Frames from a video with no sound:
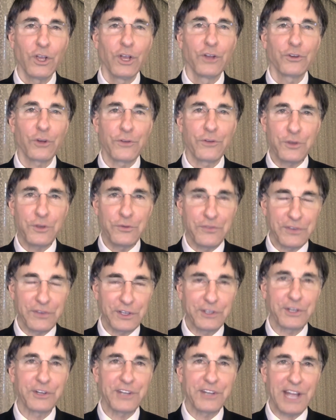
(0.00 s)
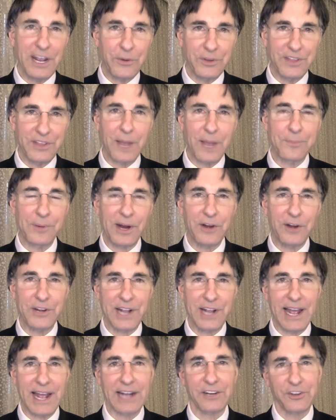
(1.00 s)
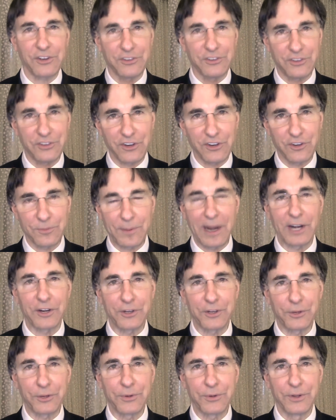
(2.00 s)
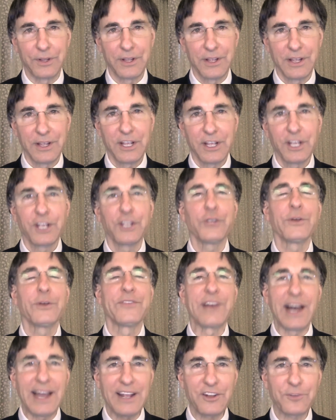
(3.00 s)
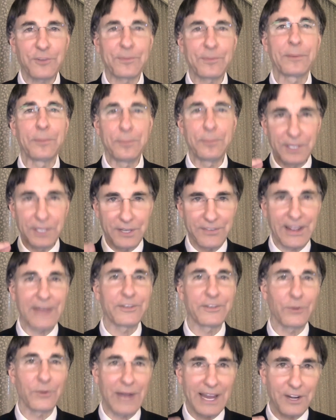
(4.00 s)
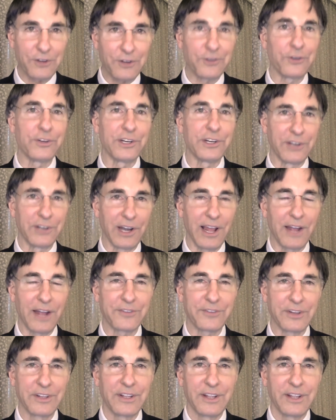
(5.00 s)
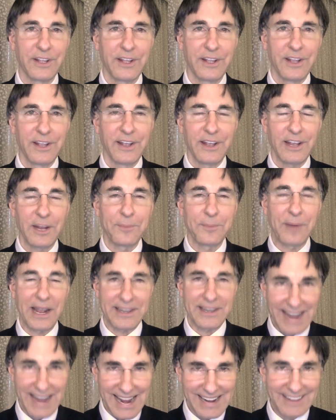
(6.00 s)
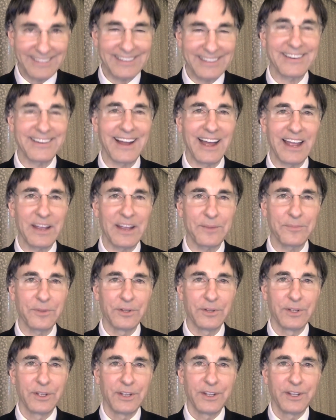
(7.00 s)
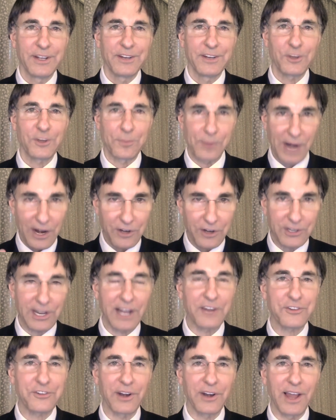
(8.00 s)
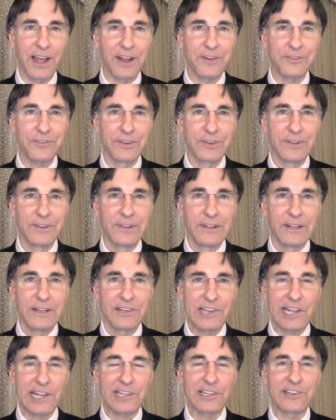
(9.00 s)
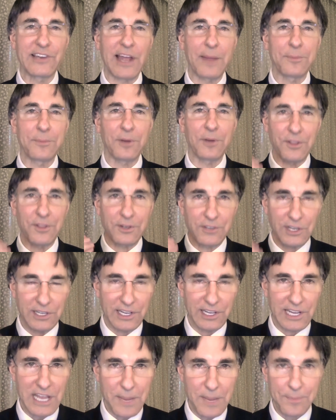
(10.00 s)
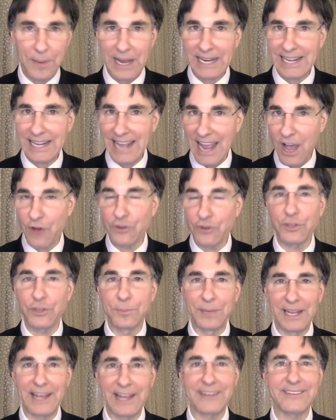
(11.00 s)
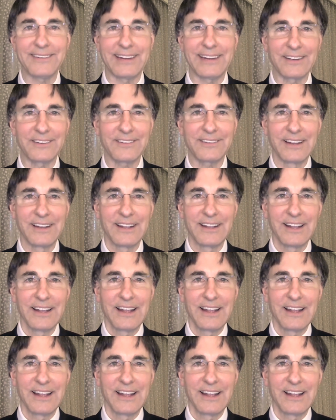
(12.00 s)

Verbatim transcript: So if you fill your day with high priority actions that inspire you, you have the highest probability of having gratitude in your life. And by taking the time to prioritize your life, take the time to keep and count the blessings.